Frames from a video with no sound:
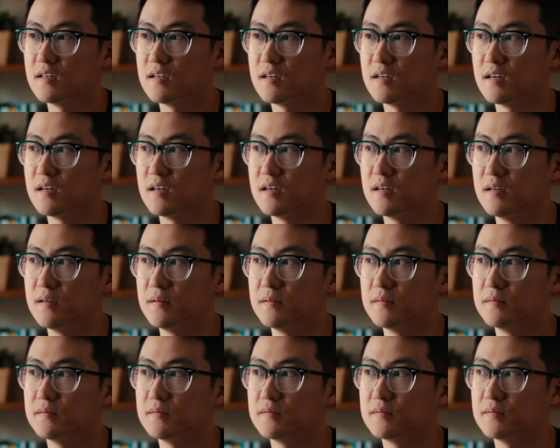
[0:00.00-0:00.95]

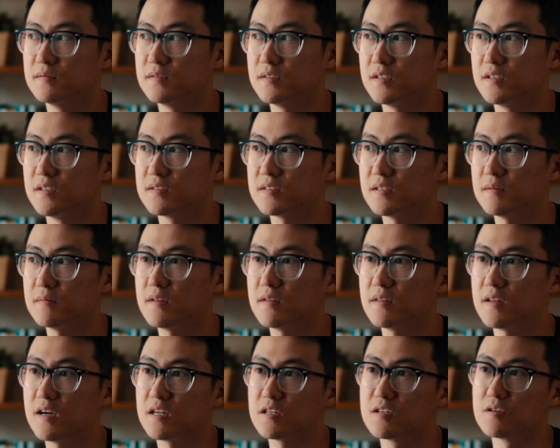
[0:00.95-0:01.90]
uh, is
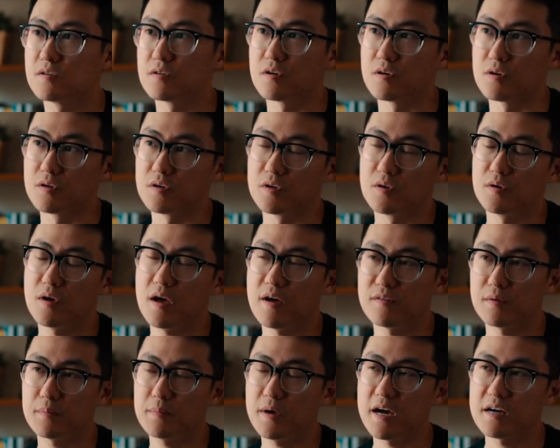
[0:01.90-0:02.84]
something that you're you
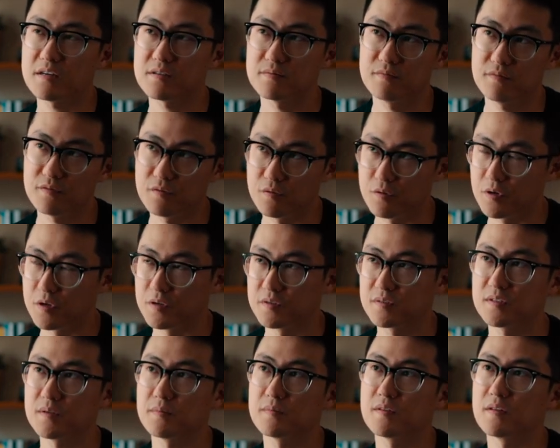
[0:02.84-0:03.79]
have a passion for is
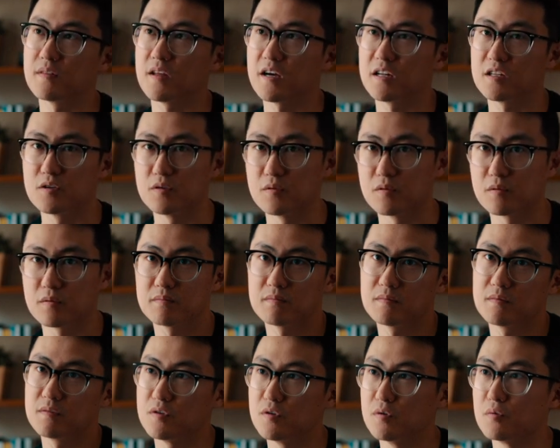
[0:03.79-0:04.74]
something that you
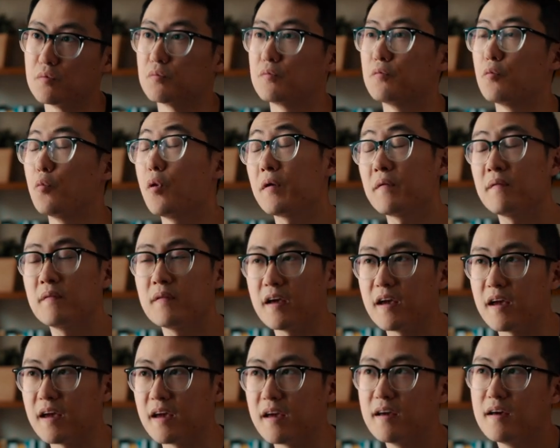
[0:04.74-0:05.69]
you one
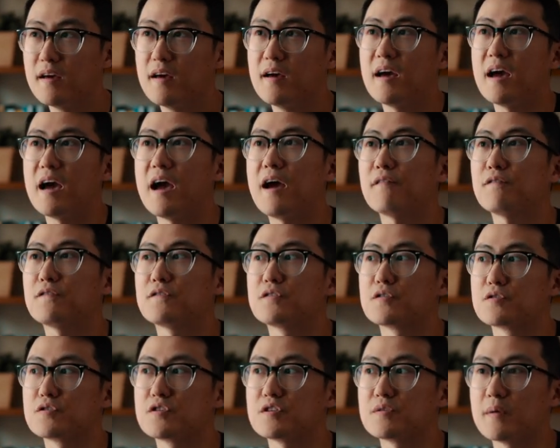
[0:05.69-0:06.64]
day
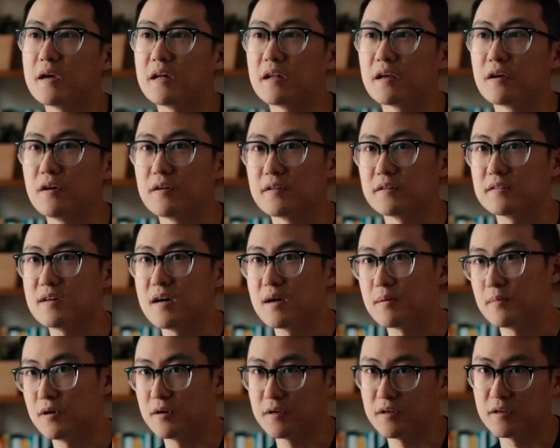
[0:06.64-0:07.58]
after spending all the
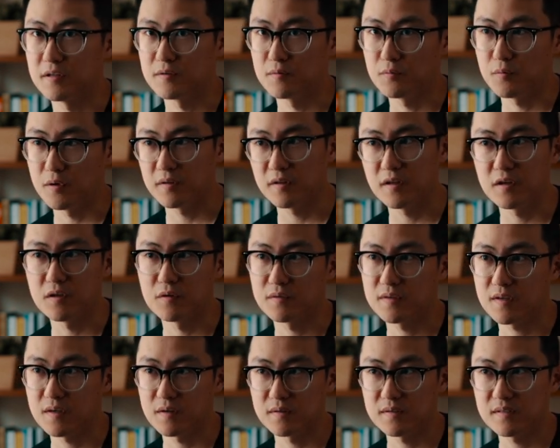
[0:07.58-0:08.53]
time on it one day you'll
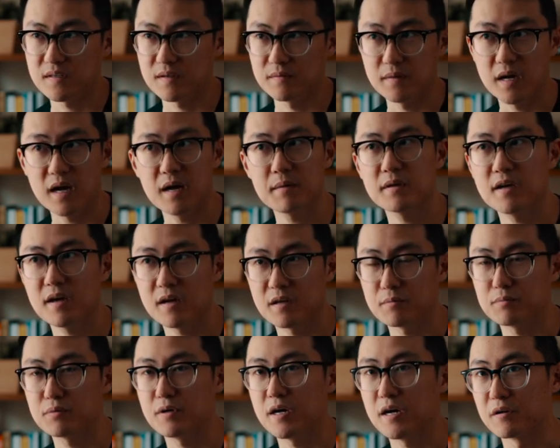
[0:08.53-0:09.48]
tell them i'm kind
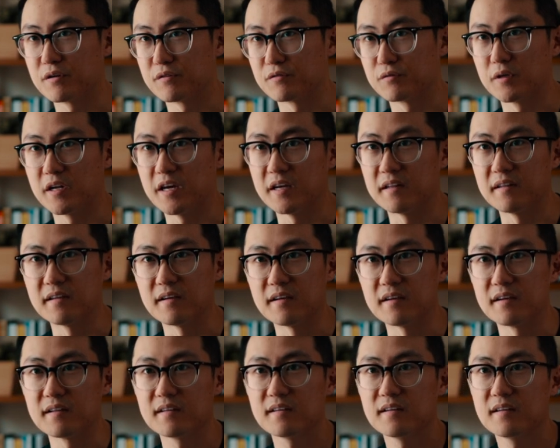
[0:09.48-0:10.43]
of proud of what i
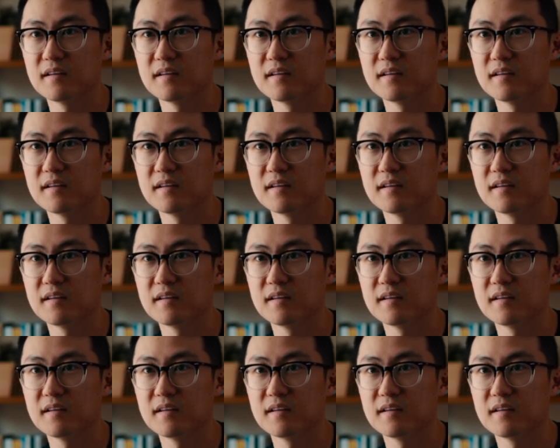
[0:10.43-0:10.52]
did